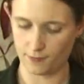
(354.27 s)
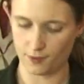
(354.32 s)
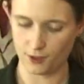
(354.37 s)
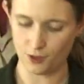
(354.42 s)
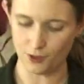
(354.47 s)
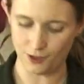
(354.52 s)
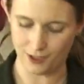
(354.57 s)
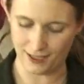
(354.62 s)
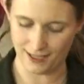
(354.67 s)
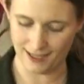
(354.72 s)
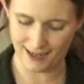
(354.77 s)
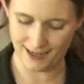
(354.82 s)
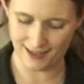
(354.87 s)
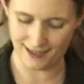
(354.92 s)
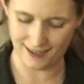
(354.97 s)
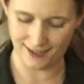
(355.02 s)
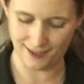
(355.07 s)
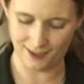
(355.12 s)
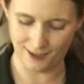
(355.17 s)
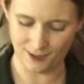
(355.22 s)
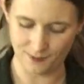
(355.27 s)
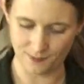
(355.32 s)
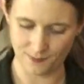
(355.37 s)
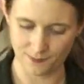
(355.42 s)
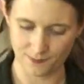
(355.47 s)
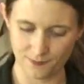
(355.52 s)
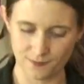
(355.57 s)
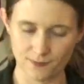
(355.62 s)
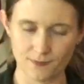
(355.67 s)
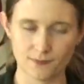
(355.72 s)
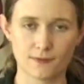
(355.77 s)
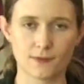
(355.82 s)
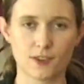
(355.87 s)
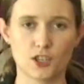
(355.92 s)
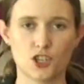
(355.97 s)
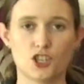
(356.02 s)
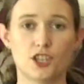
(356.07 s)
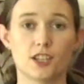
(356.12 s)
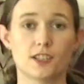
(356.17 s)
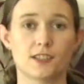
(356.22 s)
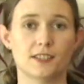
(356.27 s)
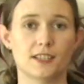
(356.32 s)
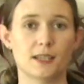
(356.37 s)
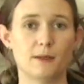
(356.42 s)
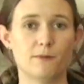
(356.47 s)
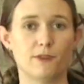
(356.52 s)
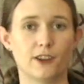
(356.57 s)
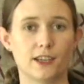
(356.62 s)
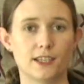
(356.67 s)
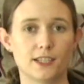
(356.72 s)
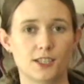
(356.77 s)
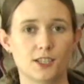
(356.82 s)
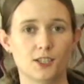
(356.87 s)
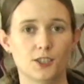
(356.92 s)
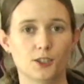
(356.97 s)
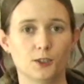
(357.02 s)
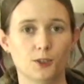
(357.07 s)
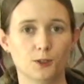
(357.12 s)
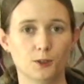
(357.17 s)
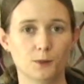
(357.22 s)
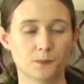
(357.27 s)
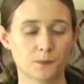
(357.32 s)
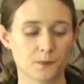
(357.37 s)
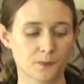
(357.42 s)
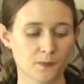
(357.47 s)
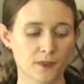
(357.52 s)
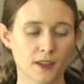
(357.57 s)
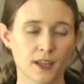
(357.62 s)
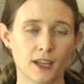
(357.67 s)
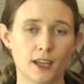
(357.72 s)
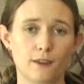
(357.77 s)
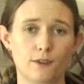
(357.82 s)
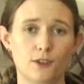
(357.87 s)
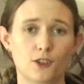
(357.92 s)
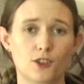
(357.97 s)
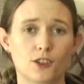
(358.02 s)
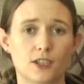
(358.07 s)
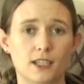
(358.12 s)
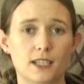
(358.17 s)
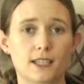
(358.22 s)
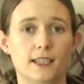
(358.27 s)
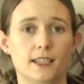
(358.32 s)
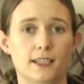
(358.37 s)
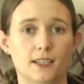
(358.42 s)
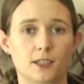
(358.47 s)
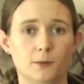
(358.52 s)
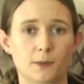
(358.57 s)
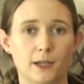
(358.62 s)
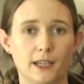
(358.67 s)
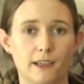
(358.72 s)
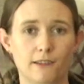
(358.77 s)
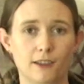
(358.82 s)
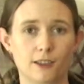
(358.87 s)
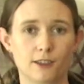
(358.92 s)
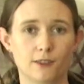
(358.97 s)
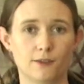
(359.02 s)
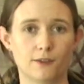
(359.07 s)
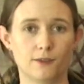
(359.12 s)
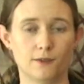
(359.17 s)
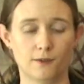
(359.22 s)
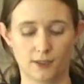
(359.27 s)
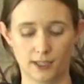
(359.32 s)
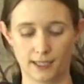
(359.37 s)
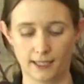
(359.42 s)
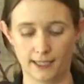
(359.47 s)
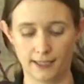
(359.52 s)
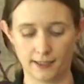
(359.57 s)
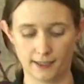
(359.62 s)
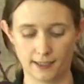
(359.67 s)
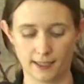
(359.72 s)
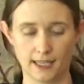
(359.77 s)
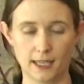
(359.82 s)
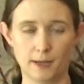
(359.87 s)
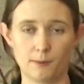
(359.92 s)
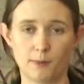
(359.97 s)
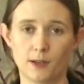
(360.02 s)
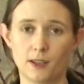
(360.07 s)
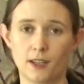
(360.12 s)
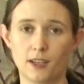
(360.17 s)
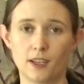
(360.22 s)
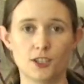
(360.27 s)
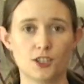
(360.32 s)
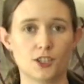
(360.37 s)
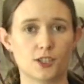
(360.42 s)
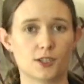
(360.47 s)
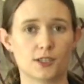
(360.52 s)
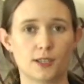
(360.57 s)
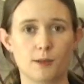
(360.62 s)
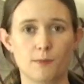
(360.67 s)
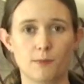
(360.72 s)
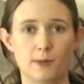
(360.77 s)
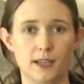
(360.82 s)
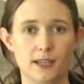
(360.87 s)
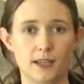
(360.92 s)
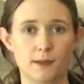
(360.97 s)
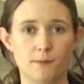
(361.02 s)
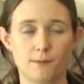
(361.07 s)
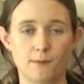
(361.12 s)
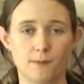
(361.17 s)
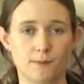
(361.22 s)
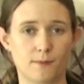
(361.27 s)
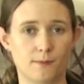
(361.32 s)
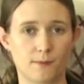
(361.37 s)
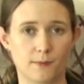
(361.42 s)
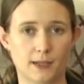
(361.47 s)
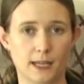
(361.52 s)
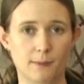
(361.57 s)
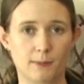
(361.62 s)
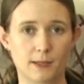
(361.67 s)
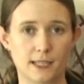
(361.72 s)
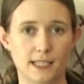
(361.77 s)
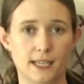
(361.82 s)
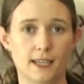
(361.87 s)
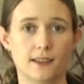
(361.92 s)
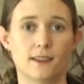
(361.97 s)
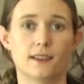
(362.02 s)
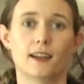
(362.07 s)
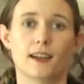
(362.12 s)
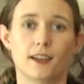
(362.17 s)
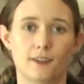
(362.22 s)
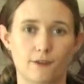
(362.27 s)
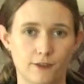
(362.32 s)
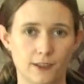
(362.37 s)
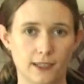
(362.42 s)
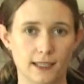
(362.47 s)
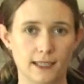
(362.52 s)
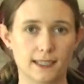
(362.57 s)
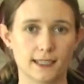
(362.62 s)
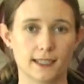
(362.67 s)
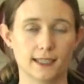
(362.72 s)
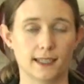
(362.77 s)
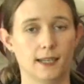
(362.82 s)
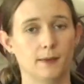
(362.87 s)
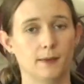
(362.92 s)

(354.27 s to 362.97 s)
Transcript: Good girl. She doesn't seem fazed at all. If your dog is a little wary of the clip, just simply clip it together and feed, and